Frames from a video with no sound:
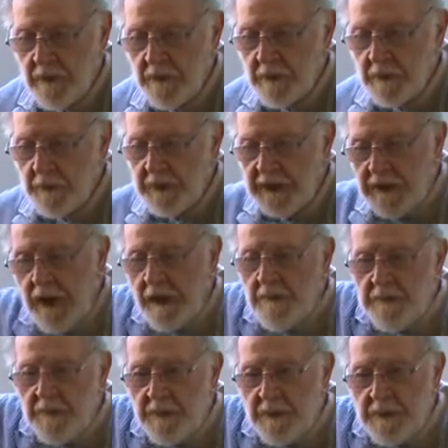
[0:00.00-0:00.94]
to
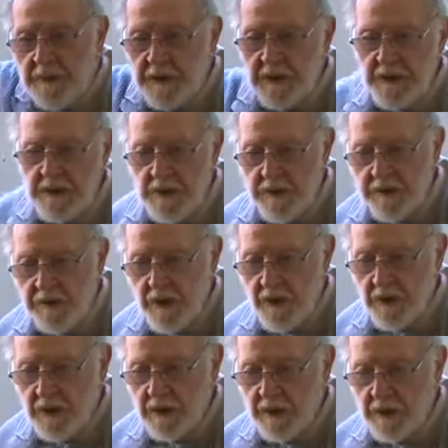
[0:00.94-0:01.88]
become the Prince of God.
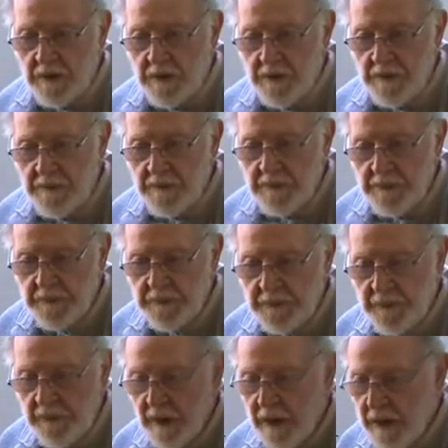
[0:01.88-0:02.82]

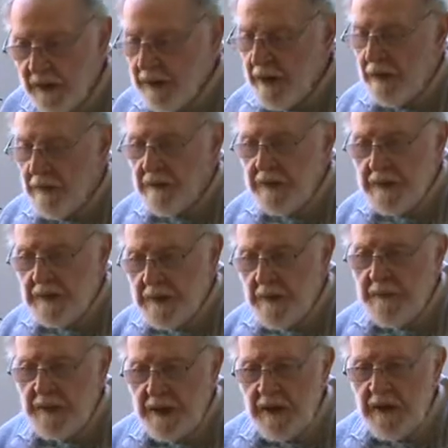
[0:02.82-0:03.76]
Now, there's
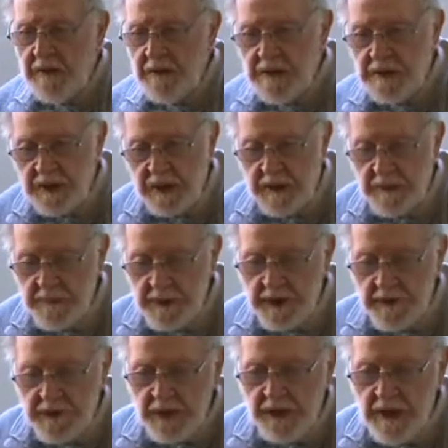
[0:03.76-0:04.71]
something interesting
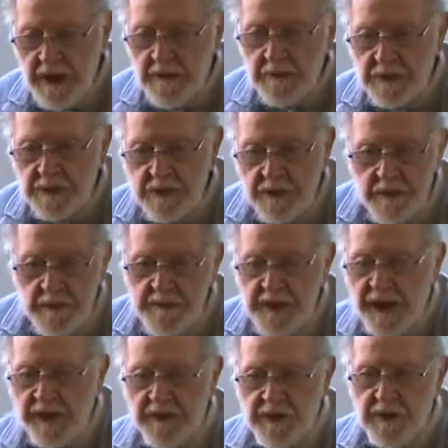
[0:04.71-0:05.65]
about the names of the
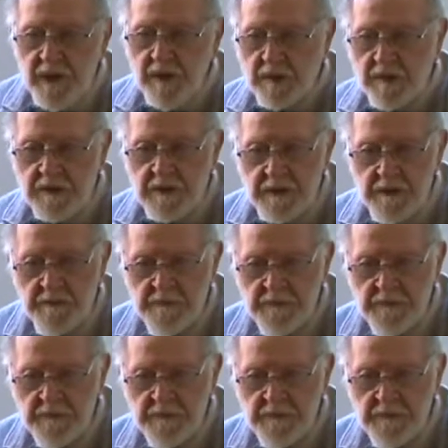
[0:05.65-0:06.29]
patriarchs.